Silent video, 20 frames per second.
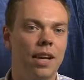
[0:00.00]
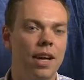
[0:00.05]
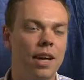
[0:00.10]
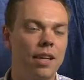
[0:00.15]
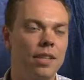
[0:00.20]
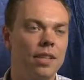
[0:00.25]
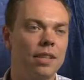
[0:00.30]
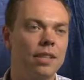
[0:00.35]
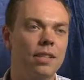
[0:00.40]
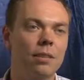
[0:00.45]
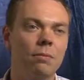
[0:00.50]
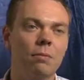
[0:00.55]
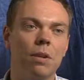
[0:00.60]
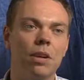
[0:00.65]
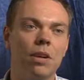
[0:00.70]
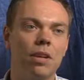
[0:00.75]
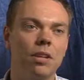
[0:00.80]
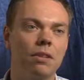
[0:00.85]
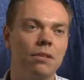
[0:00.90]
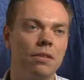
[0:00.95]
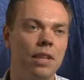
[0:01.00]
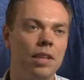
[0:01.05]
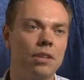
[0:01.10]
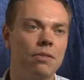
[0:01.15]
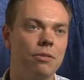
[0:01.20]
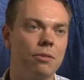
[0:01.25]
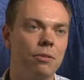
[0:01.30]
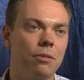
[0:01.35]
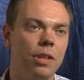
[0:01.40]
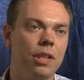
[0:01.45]
and needs some kind of
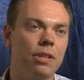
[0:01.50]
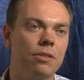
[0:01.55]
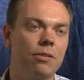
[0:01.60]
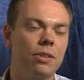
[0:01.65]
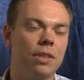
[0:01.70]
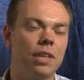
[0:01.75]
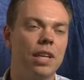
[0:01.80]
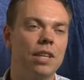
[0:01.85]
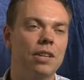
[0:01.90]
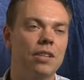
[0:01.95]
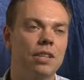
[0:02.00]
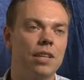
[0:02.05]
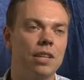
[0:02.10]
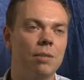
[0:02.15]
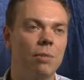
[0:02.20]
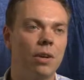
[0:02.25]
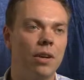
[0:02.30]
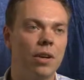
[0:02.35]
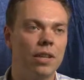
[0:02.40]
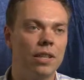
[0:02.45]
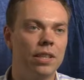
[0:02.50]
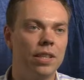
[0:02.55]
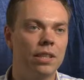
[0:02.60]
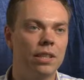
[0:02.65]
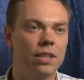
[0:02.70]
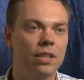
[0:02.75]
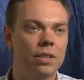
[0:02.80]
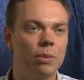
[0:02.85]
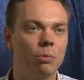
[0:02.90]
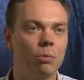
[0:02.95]
electrical or electronic engineer behind
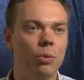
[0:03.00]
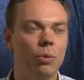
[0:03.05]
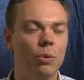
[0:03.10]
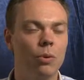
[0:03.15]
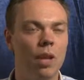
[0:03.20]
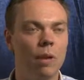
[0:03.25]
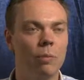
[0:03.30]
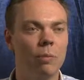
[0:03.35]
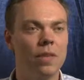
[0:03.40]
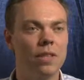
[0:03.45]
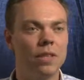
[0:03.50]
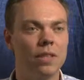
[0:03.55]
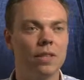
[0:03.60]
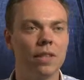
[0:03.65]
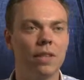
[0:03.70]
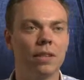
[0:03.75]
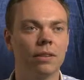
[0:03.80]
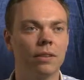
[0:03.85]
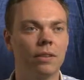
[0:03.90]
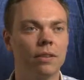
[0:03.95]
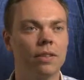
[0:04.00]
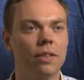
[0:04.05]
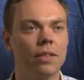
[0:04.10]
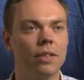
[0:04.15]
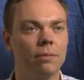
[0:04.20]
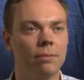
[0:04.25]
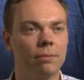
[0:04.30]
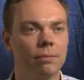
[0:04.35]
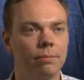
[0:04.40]
it to support that piece of technology.